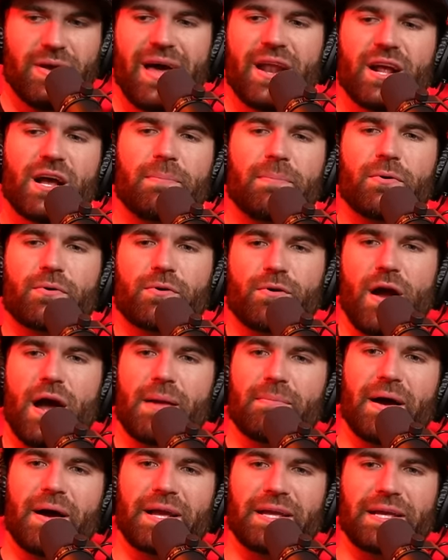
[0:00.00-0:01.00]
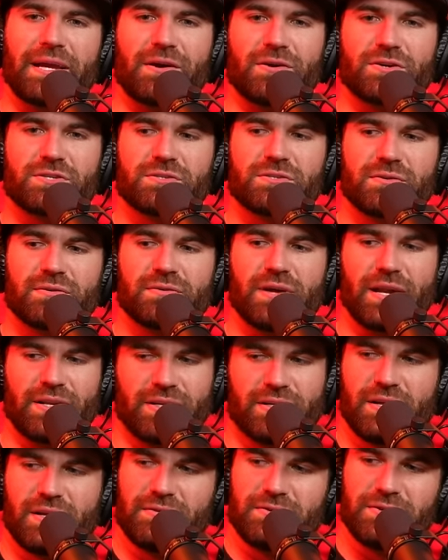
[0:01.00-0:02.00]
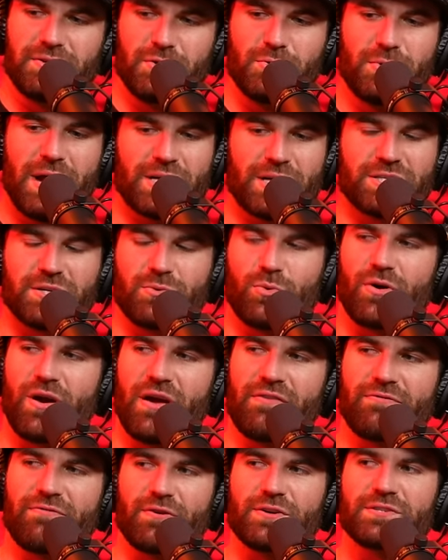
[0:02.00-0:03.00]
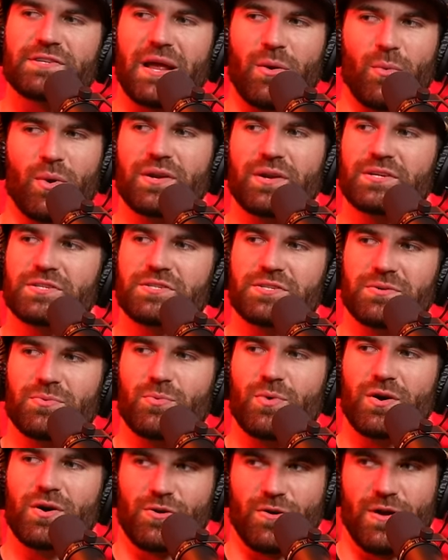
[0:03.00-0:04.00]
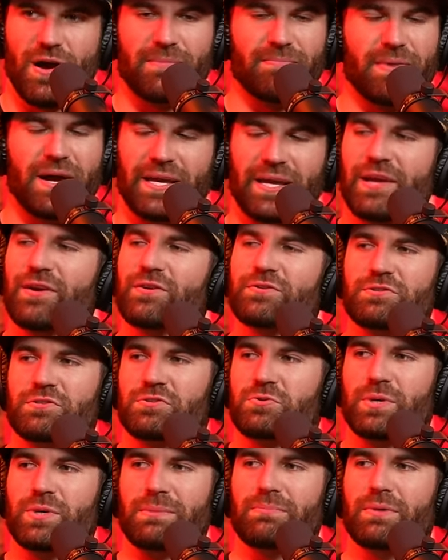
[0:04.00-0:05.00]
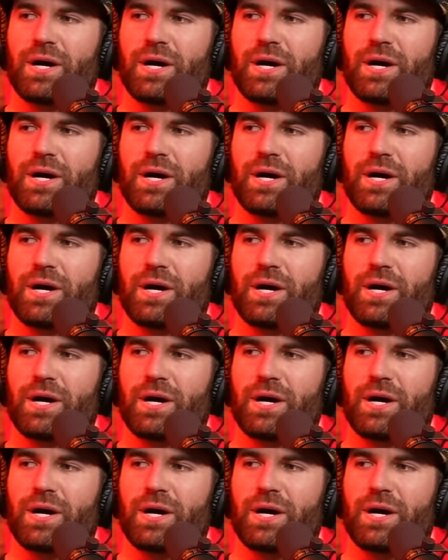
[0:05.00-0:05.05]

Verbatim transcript: We had a couple grind my gears, and you actually were a first-hand witness to what grind my gears this week,